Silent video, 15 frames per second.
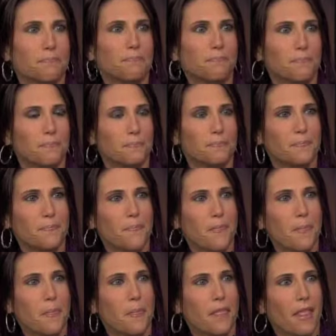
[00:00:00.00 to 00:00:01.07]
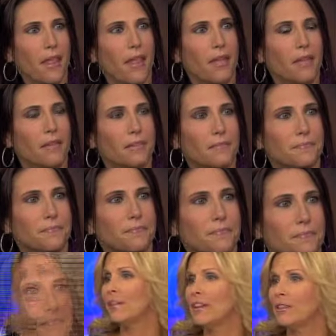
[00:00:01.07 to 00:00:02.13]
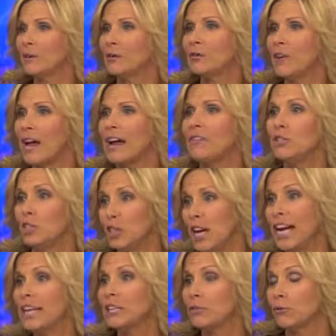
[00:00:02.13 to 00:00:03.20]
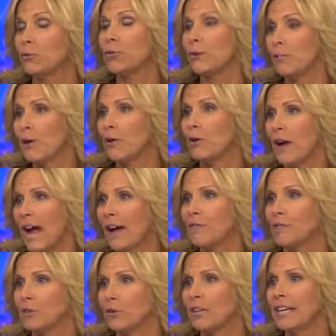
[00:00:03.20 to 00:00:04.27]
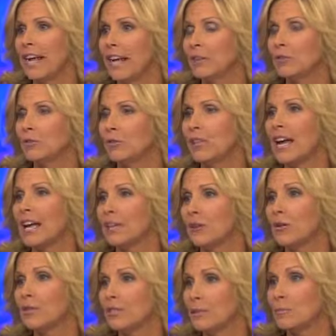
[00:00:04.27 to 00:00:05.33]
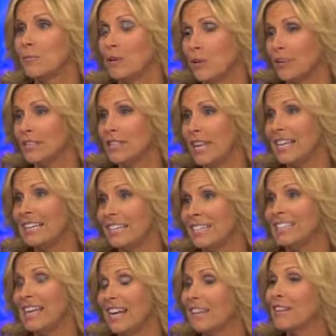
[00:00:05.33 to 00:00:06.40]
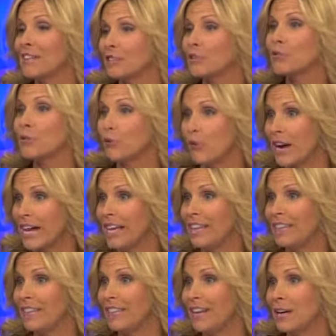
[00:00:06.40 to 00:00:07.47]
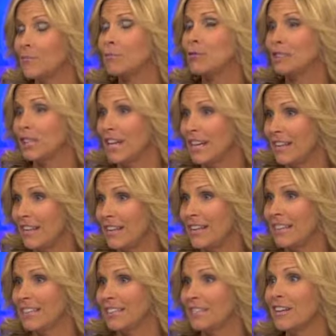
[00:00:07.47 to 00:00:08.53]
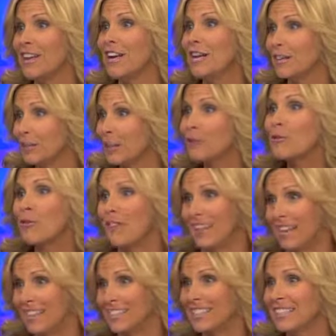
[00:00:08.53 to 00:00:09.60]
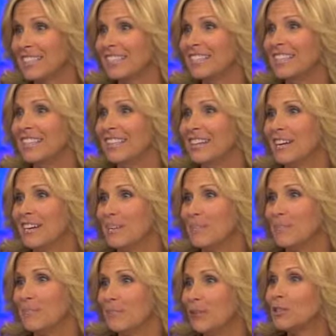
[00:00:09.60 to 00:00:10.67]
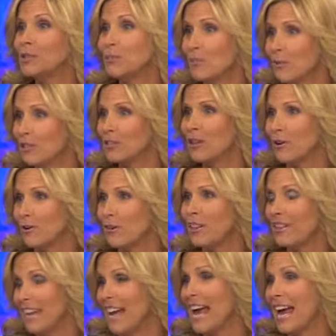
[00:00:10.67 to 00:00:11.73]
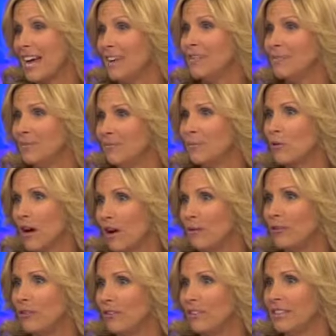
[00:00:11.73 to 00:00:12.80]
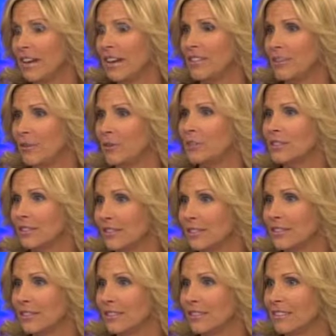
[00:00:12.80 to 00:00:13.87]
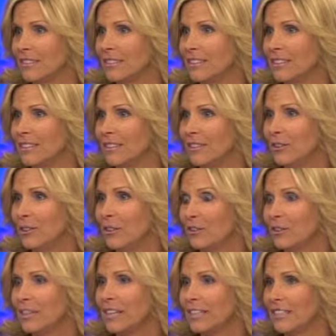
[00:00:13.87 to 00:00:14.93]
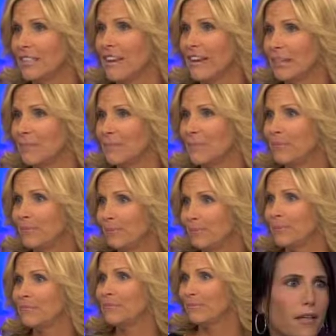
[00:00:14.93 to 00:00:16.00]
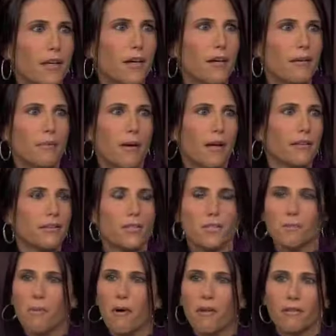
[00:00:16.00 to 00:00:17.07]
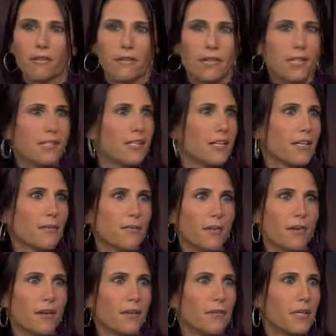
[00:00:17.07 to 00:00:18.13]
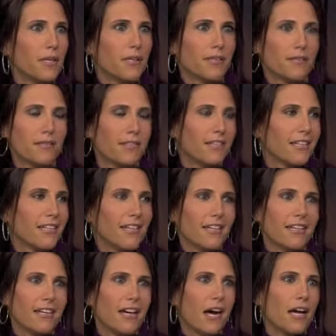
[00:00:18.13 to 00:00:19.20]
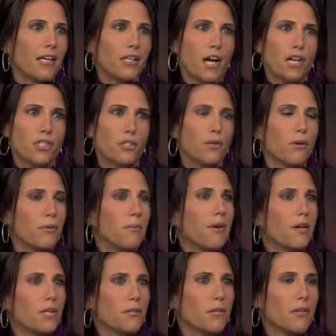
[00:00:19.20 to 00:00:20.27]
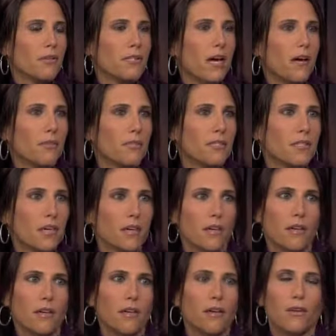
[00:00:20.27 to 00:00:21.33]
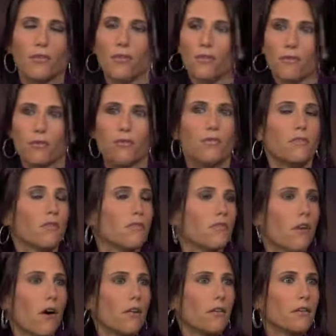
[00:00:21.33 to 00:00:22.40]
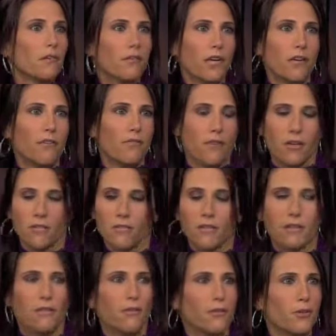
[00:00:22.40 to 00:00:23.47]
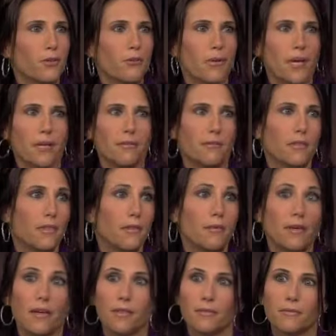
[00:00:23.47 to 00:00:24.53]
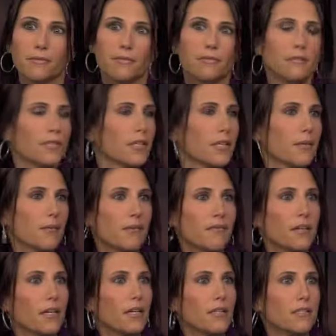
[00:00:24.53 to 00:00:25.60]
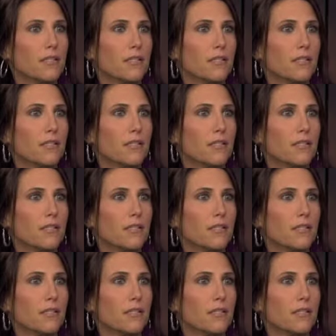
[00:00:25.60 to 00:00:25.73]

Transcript: actually had women on this show tell me that their lives changed for the better after a cancer diagnosis because they didn't take things for granted and they appreciated things, little things, much more so than they had prior to the diagnosis. Yeah, I don't seem to worry about the small things anymore. I mean, I joke with my husband all the time and say, the roof could fall in right in front of the living room and, oh well, it could be fixed.